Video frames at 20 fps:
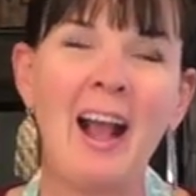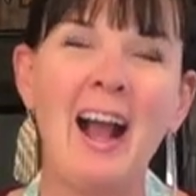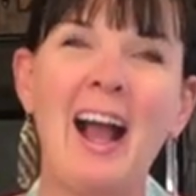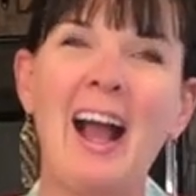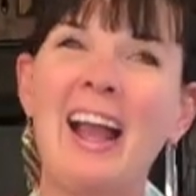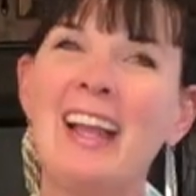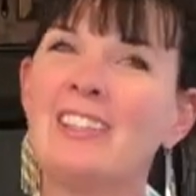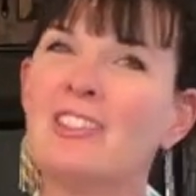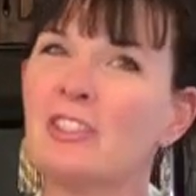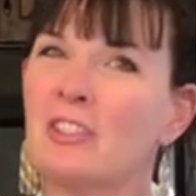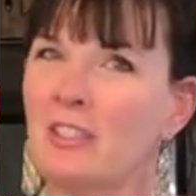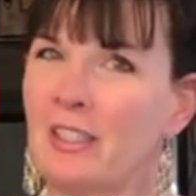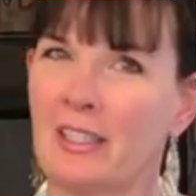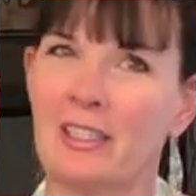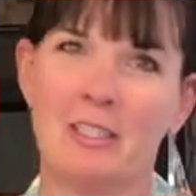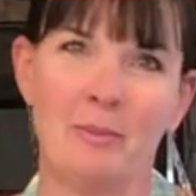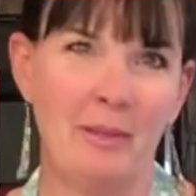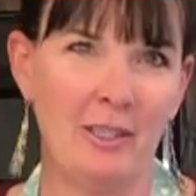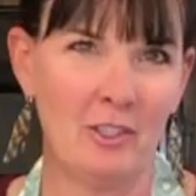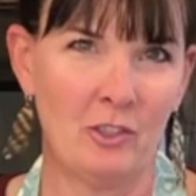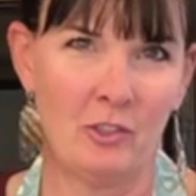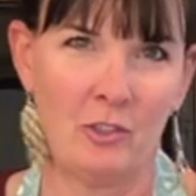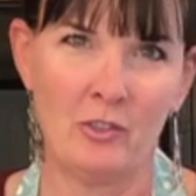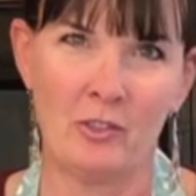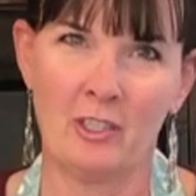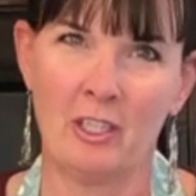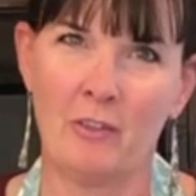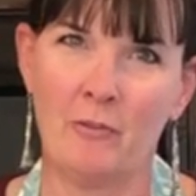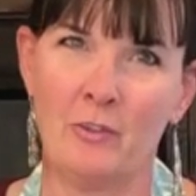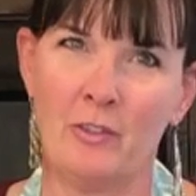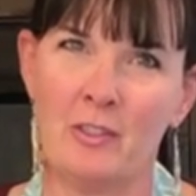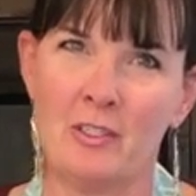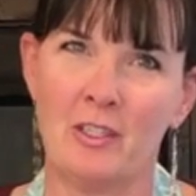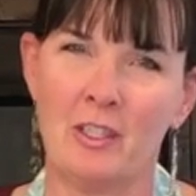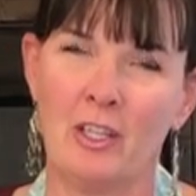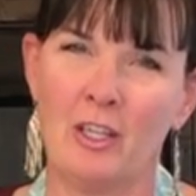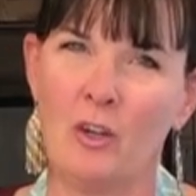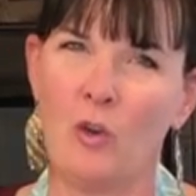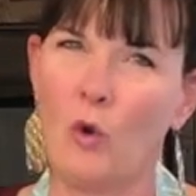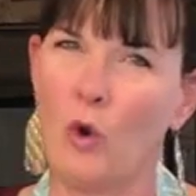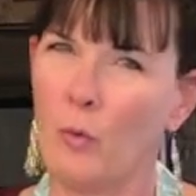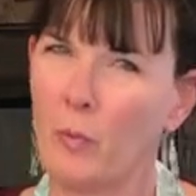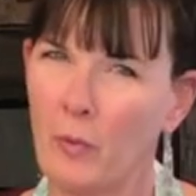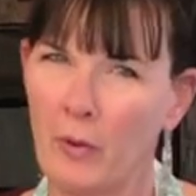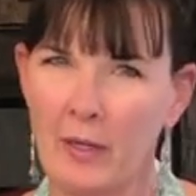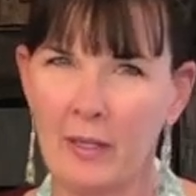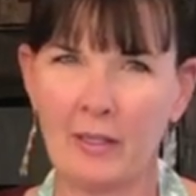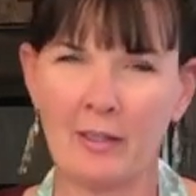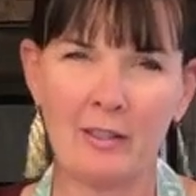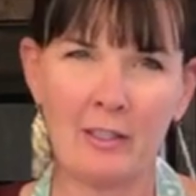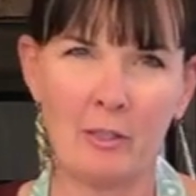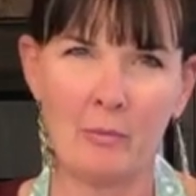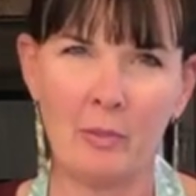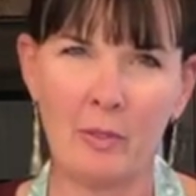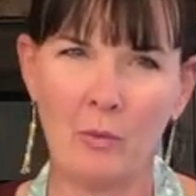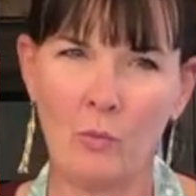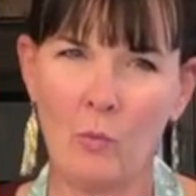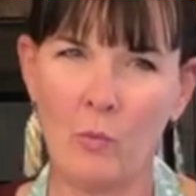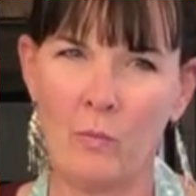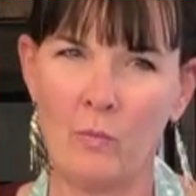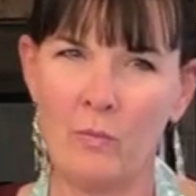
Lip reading: I just like to make sure stuff is incorporated a little bit,